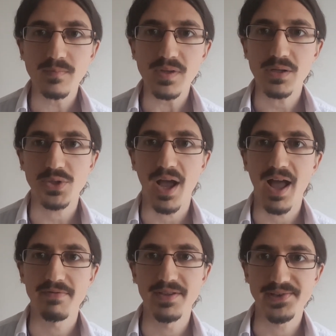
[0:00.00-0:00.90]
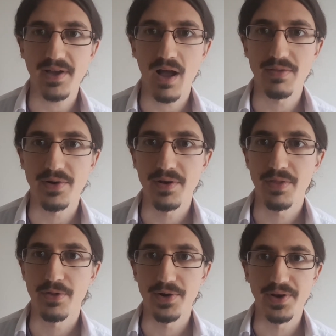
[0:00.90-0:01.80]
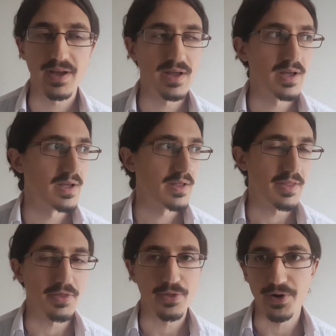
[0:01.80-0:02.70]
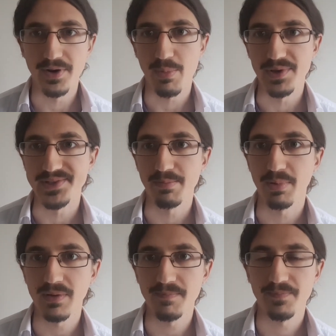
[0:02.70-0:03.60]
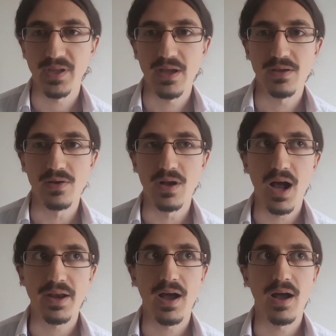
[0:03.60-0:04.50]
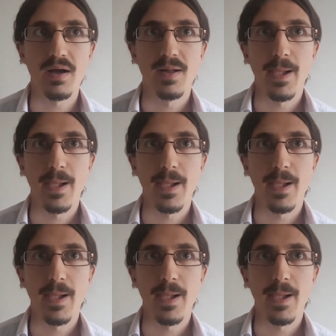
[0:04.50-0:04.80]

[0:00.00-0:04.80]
so I have this the third principle. You gotta,